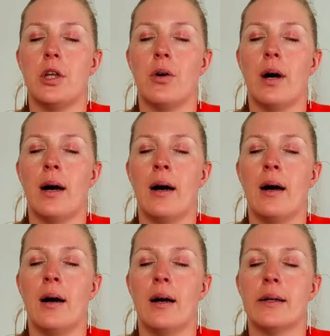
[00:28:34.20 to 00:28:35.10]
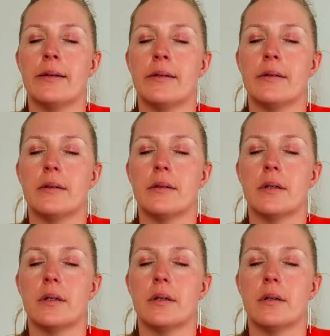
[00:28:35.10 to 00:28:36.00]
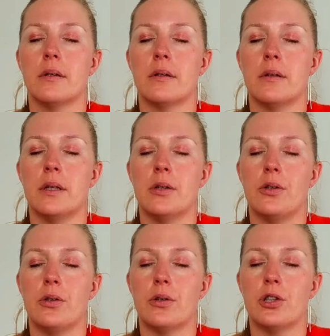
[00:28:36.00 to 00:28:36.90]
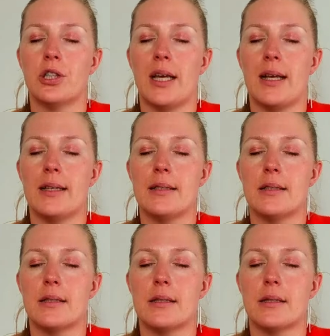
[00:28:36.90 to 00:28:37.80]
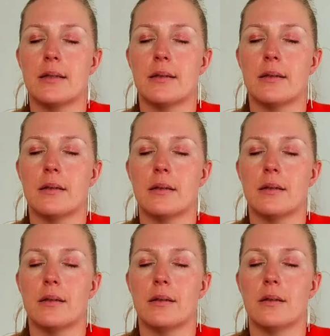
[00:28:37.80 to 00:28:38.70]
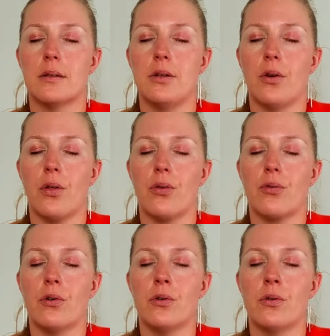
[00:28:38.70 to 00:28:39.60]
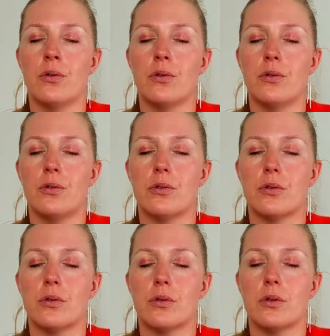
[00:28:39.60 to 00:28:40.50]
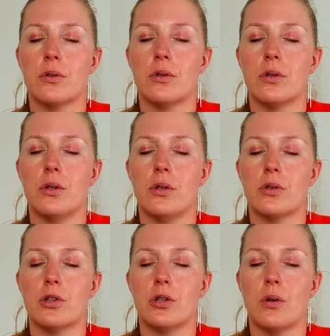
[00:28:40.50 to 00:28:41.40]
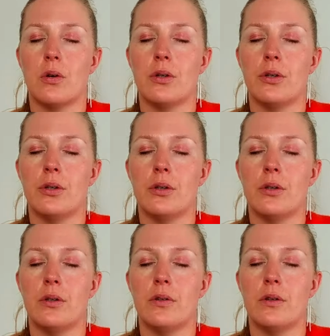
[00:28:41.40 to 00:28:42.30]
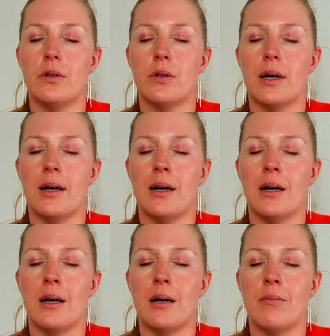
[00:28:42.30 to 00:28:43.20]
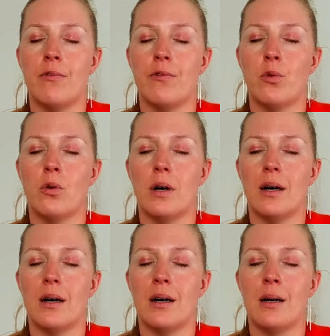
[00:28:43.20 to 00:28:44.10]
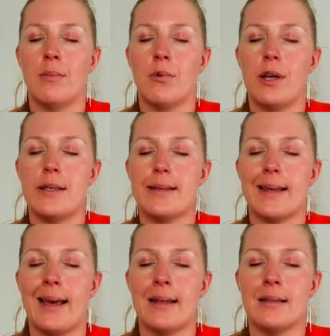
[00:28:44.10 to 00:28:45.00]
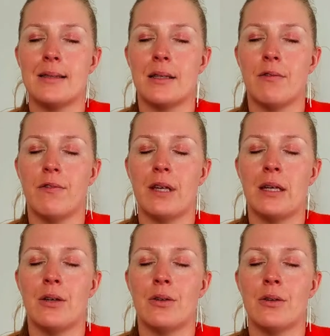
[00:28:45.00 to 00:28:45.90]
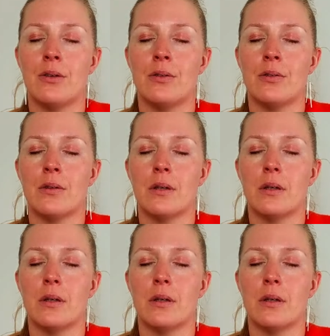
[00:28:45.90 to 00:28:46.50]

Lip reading: your heart, into your chest, your throat, your shoulders, your arm, forearm, wrist, hands and fingers,